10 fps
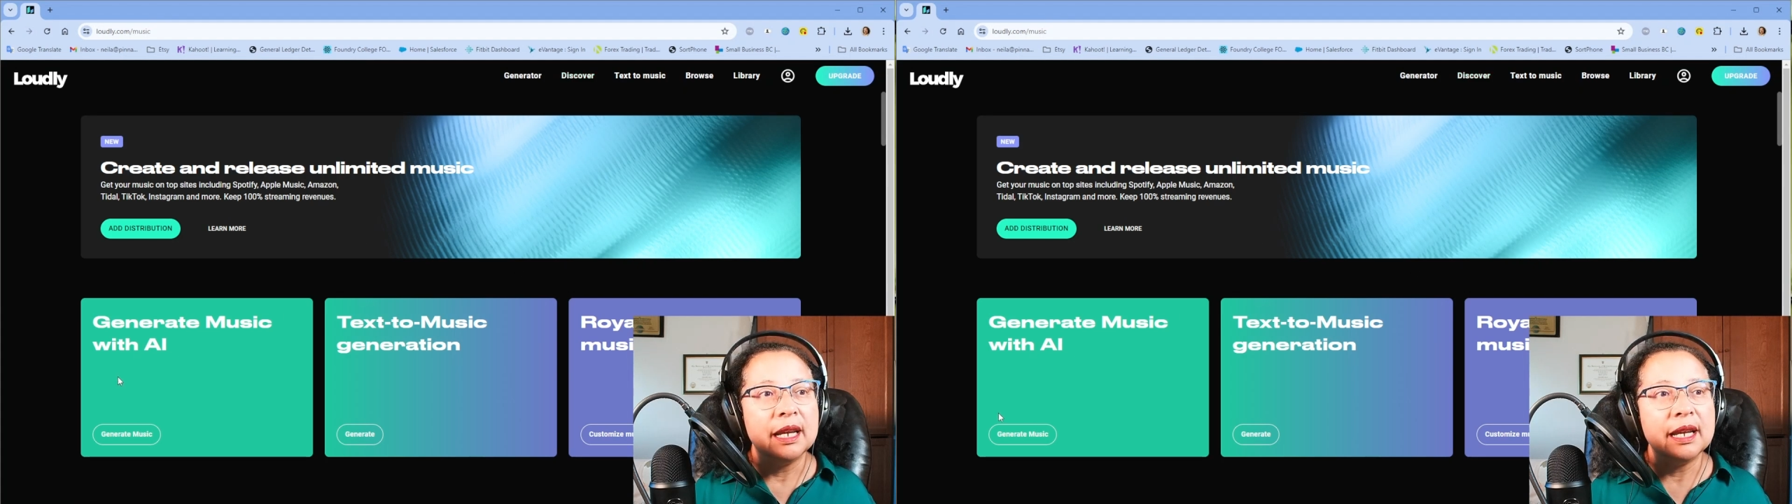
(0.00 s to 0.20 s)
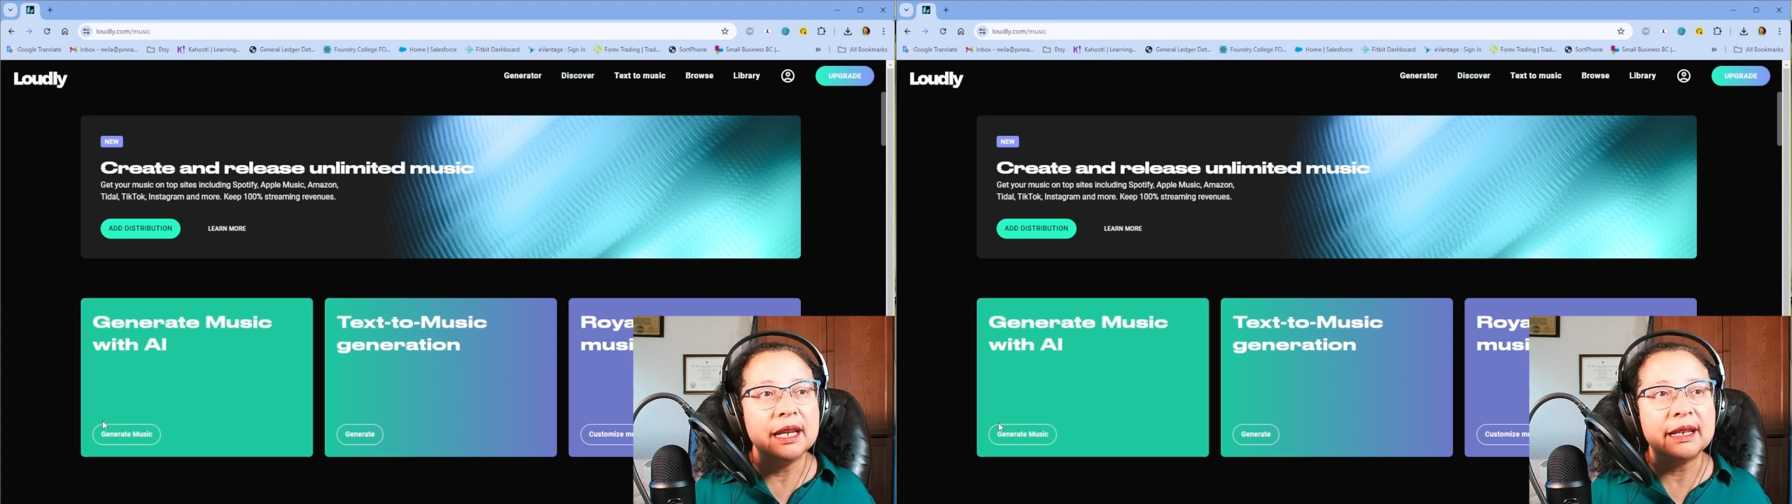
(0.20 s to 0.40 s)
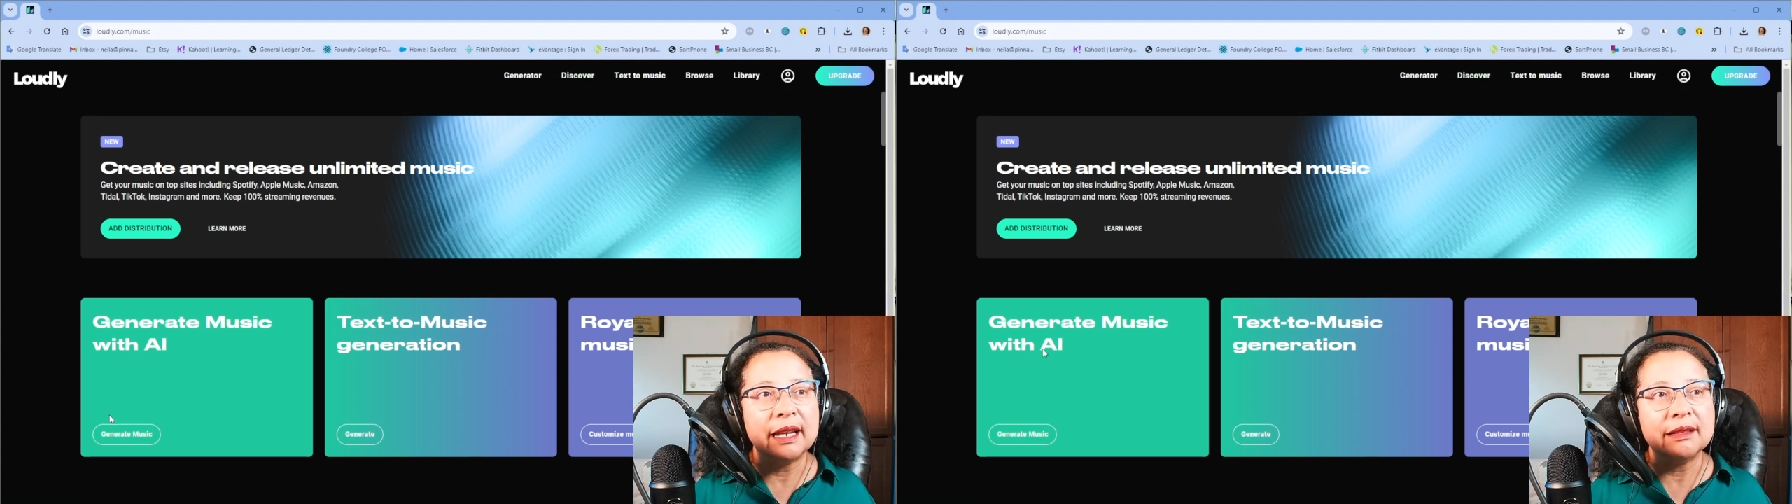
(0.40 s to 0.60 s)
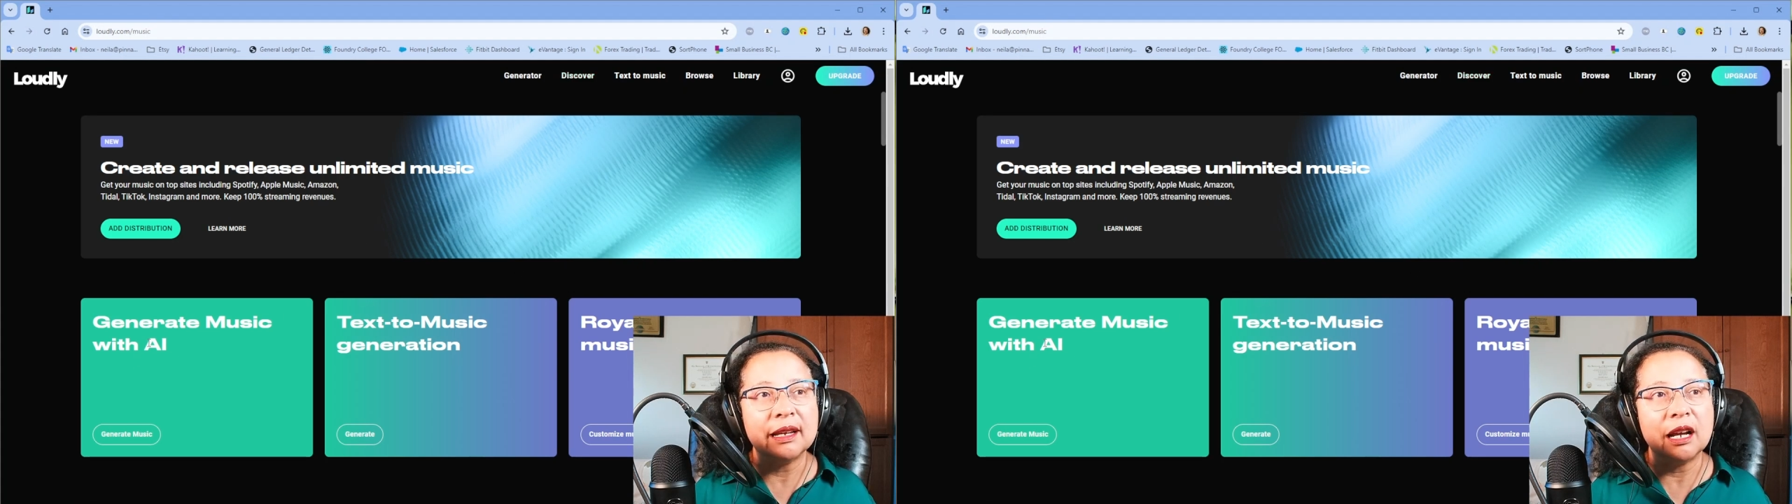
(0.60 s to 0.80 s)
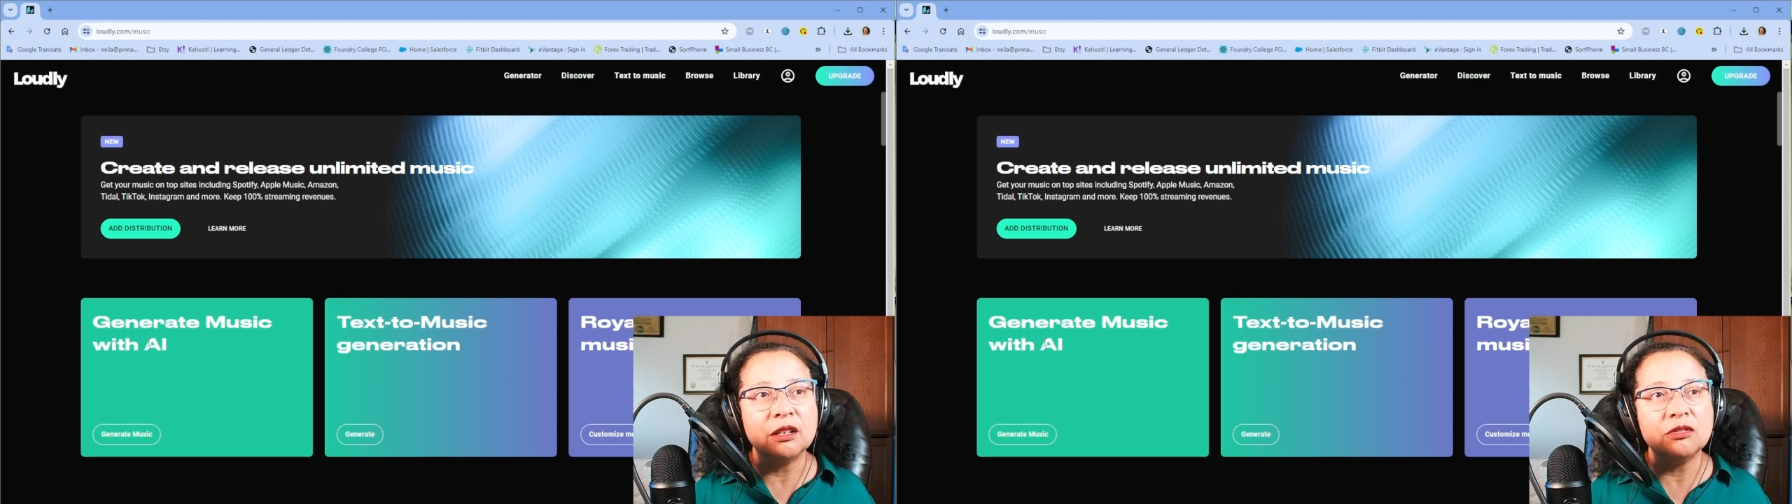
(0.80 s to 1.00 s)
it can
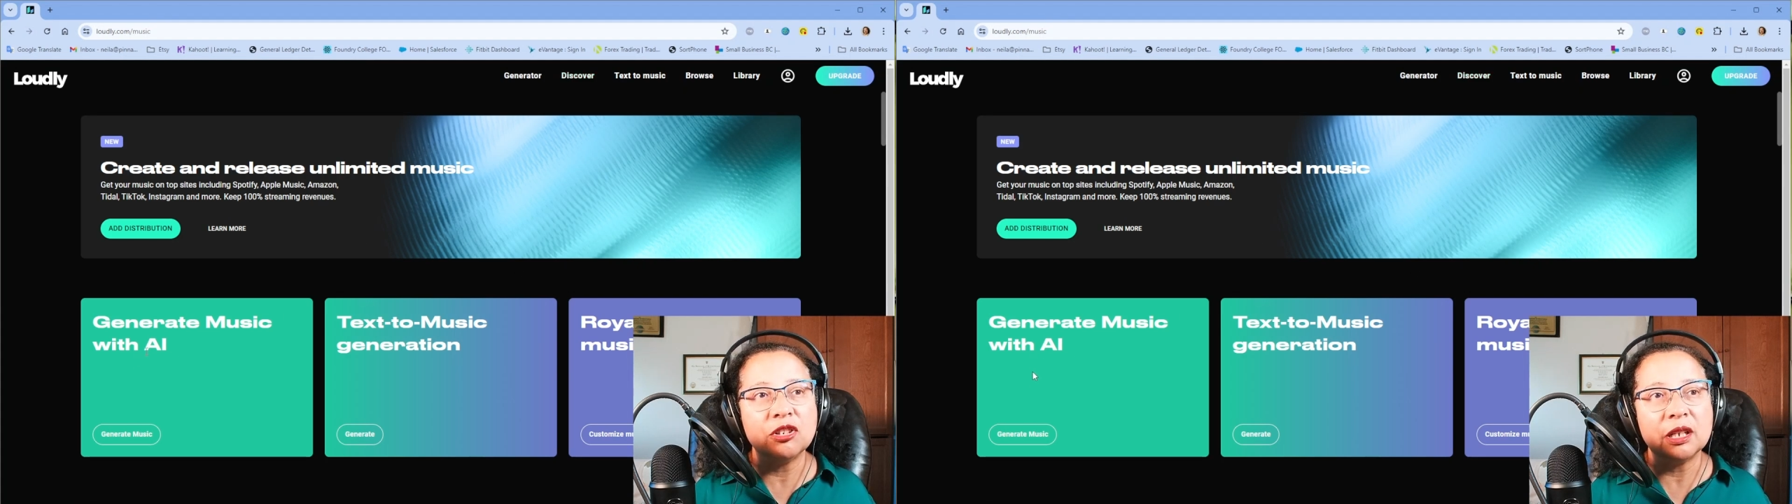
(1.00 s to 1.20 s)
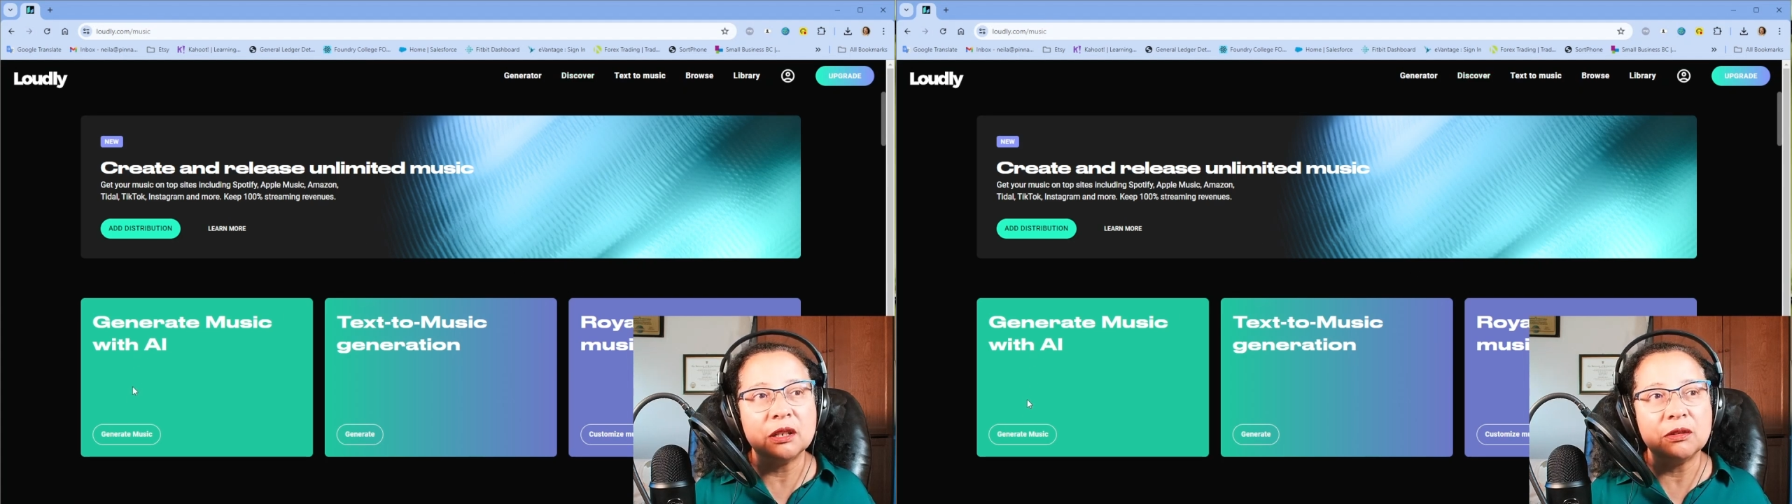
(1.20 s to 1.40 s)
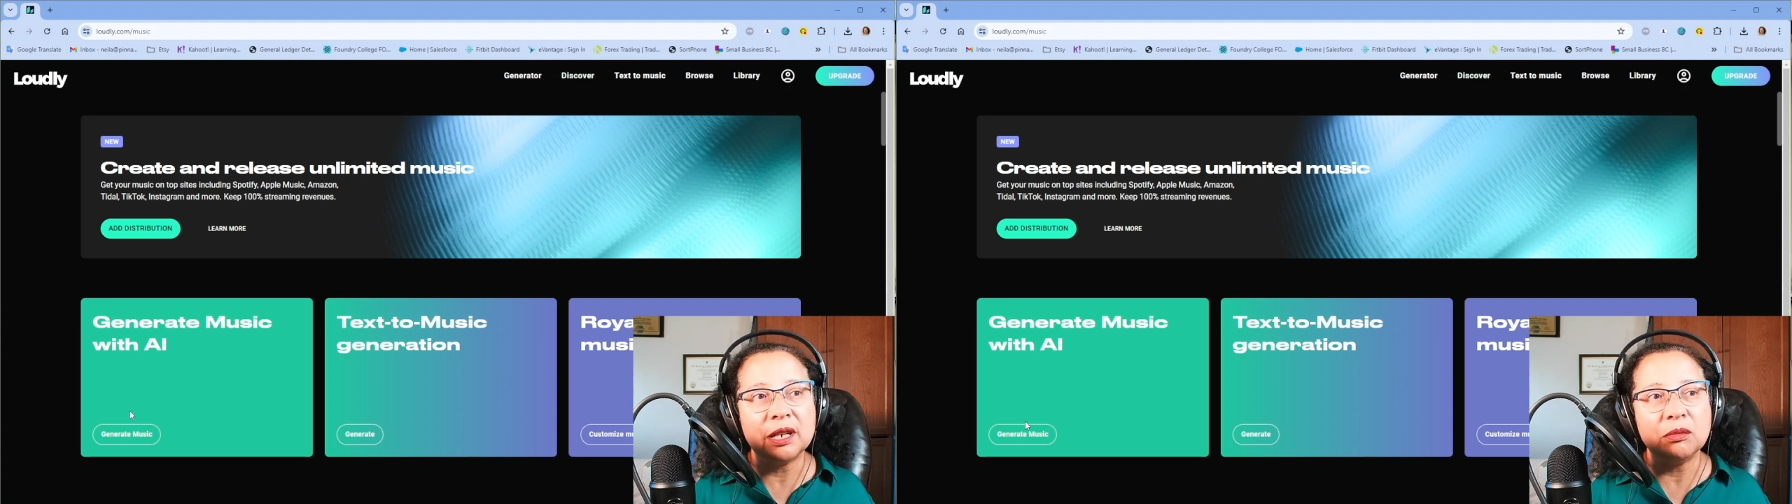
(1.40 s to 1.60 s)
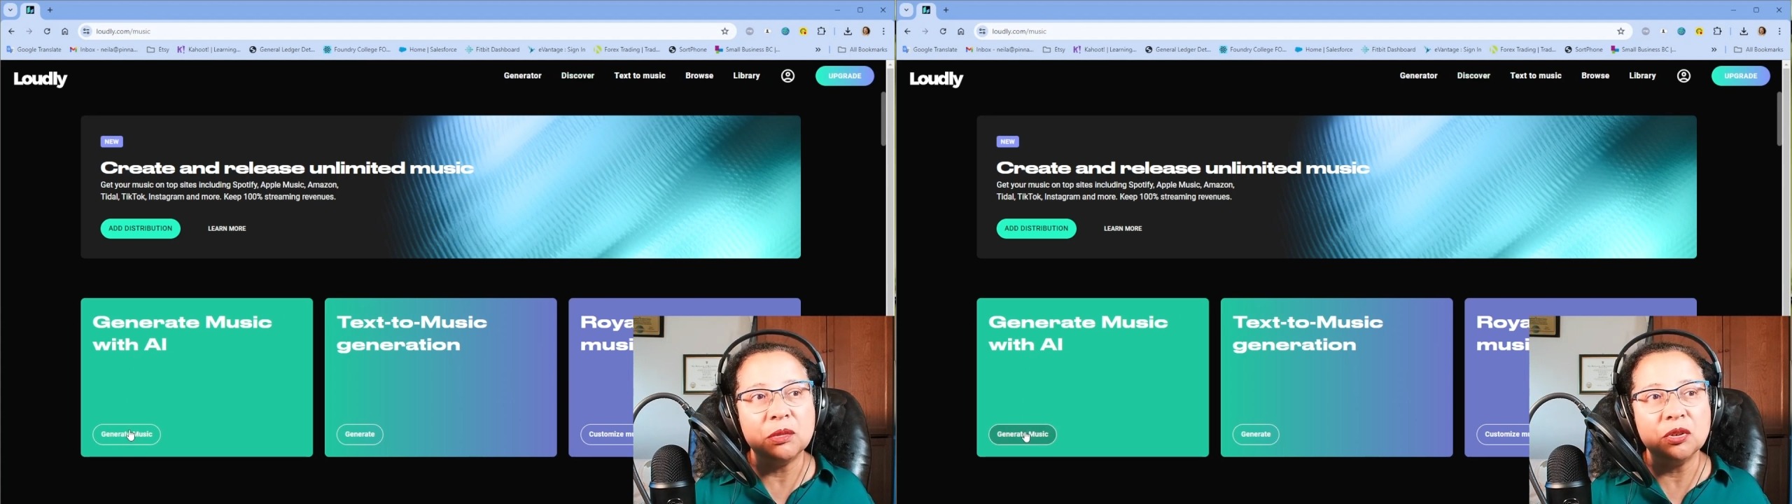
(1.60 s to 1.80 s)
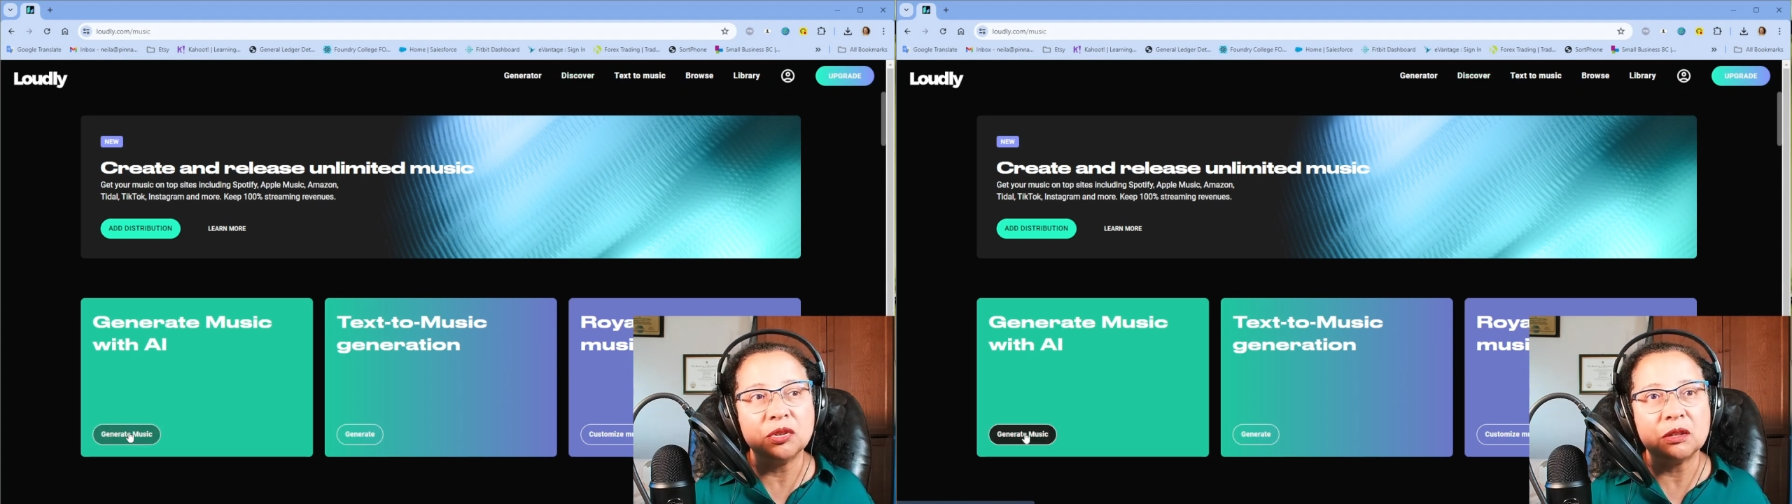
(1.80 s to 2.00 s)
tell you generate
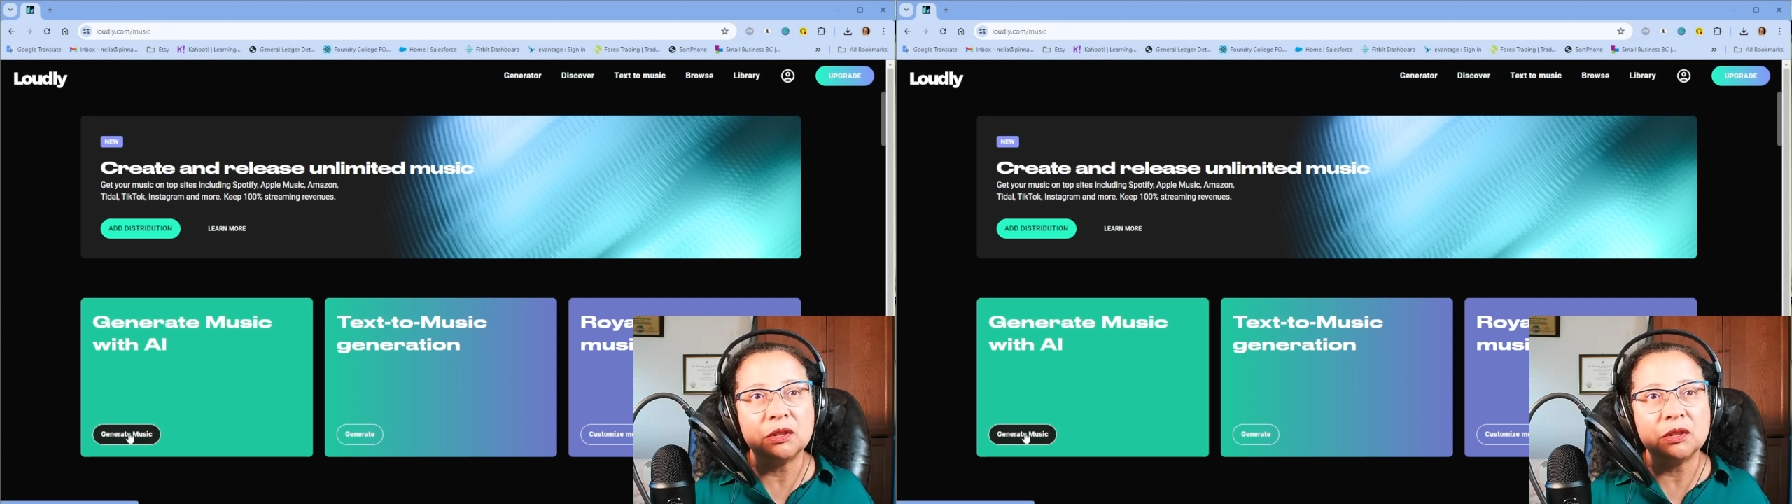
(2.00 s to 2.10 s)
music